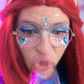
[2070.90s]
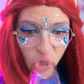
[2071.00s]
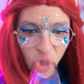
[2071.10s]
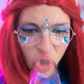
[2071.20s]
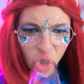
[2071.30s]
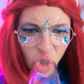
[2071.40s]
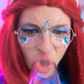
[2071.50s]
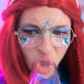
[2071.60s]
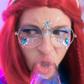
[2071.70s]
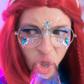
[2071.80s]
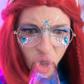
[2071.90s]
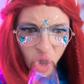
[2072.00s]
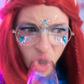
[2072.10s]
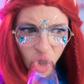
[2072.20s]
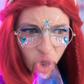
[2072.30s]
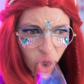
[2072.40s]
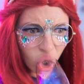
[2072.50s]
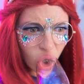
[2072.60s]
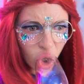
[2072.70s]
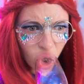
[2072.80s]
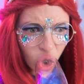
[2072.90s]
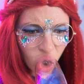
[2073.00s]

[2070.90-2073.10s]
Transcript: a minute. Oh no!